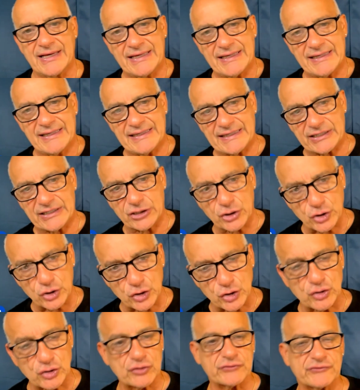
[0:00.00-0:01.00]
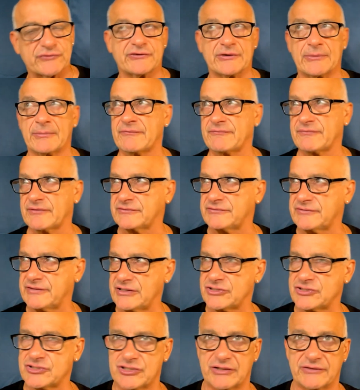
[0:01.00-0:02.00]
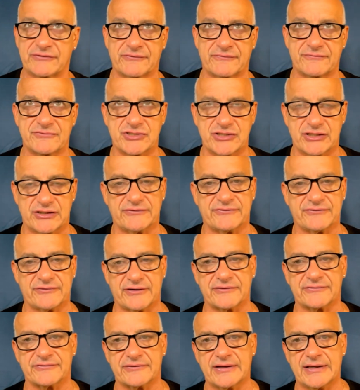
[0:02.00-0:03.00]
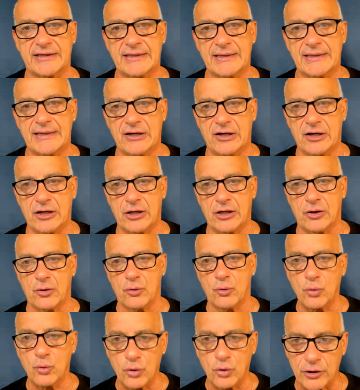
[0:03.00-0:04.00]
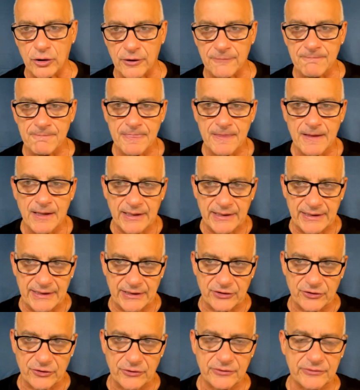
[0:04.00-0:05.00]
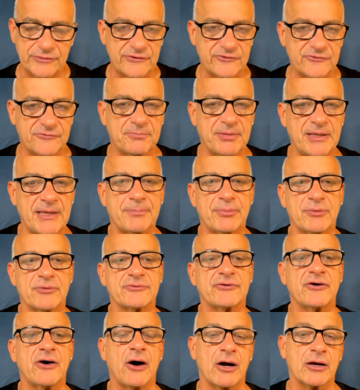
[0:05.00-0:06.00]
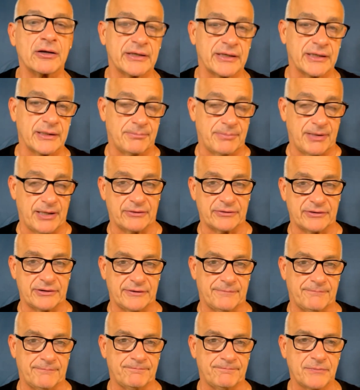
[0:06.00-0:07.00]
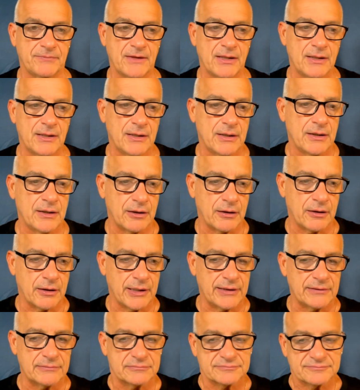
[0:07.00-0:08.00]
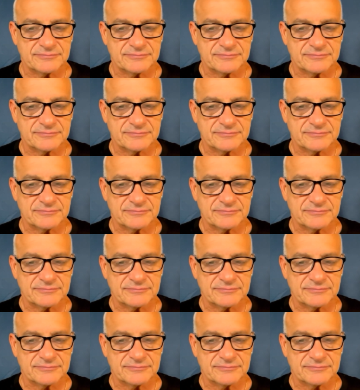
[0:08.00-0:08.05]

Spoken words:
He had heard some of the teachings of Jesus, or he had heard these people talking about him, all right?